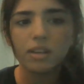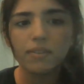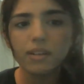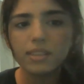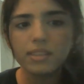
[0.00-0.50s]

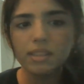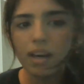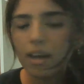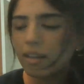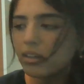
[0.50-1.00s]
If a
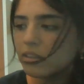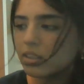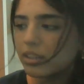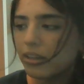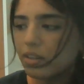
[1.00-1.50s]
CN
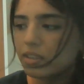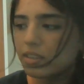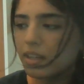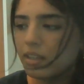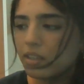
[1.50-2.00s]
together is
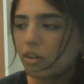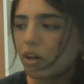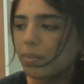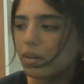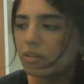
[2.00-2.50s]
in any
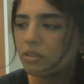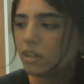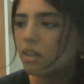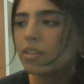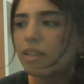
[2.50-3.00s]
compound,
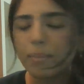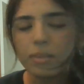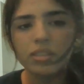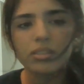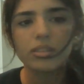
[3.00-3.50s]
that
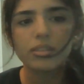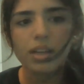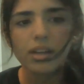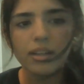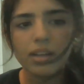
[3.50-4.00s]
means it's a
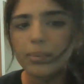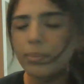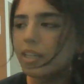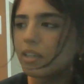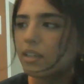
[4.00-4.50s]
cyanide,
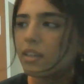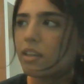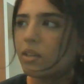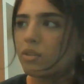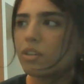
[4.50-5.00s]
making it
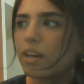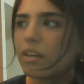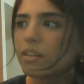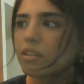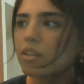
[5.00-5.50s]

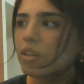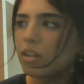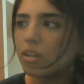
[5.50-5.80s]
inorganic.